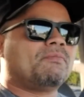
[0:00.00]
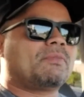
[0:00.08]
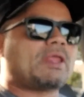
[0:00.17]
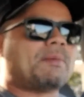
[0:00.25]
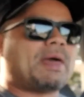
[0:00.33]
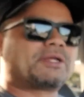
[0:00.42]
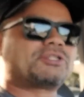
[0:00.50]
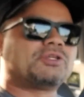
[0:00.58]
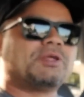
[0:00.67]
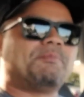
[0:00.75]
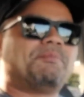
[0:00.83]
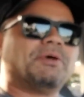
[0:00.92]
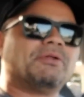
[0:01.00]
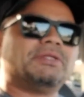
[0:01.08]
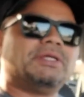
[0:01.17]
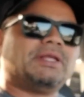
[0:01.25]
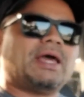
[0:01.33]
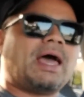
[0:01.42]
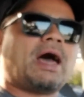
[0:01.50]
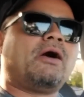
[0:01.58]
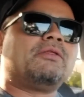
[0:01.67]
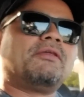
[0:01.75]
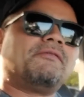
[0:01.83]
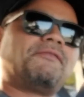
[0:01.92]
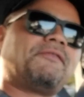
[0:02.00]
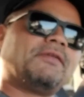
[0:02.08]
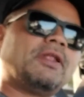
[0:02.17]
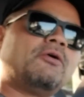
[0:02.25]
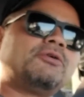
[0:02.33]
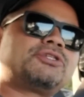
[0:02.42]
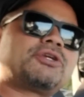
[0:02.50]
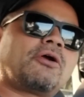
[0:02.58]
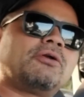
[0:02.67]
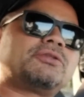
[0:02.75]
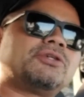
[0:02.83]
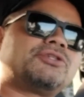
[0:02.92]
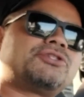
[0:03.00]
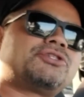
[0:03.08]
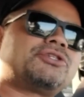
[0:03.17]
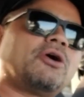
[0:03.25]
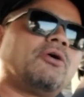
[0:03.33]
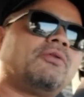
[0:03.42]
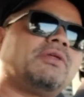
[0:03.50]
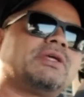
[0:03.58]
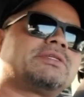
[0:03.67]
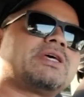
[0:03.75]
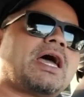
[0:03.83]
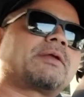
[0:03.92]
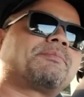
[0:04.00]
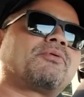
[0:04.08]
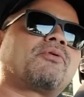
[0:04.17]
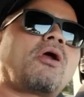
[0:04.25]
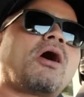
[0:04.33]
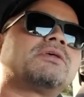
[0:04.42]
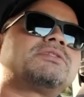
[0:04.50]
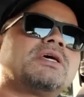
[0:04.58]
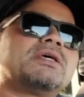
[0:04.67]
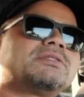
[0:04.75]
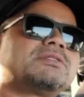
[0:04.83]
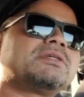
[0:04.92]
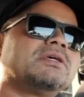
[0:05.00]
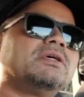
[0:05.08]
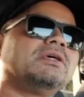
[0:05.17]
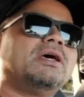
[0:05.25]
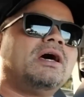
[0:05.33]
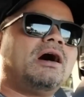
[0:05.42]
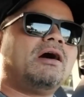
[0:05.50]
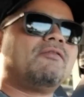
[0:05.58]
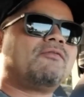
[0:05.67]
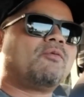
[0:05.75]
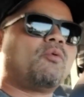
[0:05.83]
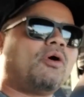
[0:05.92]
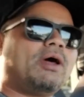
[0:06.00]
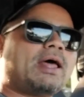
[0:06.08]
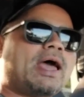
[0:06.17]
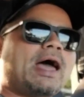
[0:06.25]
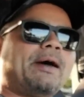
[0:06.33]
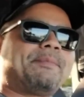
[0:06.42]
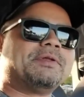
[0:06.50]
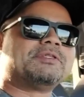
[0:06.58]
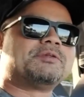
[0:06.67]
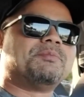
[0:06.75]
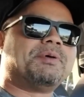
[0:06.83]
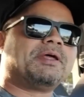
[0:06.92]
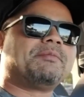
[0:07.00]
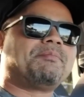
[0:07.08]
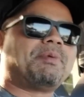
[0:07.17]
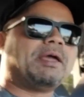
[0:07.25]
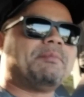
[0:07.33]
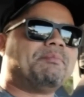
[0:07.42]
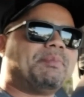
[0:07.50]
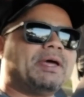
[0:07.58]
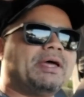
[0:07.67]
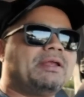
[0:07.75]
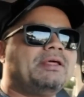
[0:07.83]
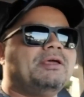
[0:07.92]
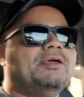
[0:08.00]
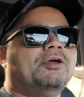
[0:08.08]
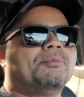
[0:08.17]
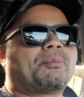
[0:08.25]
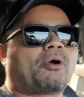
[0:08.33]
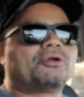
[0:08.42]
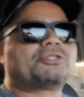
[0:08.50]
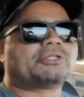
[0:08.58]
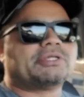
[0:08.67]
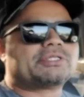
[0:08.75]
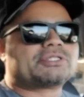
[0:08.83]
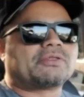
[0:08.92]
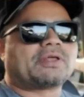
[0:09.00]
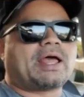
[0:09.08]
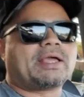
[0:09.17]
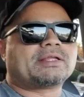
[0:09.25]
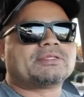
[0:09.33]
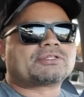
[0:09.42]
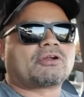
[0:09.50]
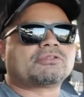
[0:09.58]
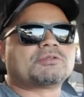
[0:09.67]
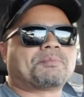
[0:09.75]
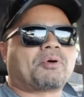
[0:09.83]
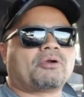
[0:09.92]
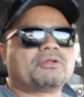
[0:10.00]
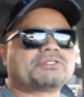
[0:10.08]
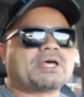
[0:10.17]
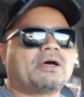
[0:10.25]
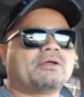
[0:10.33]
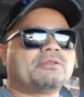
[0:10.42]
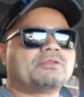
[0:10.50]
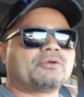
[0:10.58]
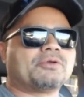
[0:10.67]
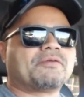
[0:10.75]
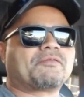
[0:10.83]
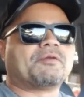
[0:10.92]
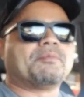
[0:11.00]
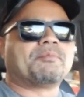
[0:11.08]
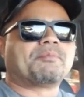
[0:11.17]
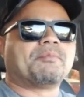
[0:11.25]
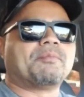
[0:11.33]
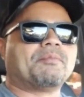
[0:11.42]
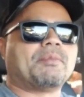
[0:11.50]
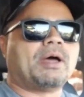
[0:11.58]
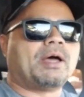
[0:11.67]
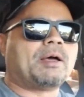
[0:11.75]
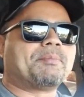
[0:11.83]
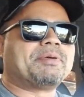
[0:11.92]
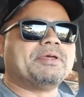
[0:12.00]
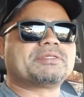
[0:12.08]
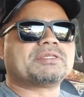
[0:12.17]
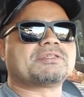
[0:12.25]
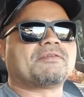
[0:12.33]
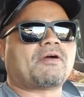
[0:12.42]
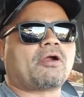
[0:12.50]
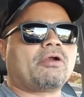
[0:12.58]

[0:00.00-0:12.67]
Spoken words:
I'm actually building out the flow chart to show the exact process of what happens bit by bit, partially so that I can start to parse out through different pieces of our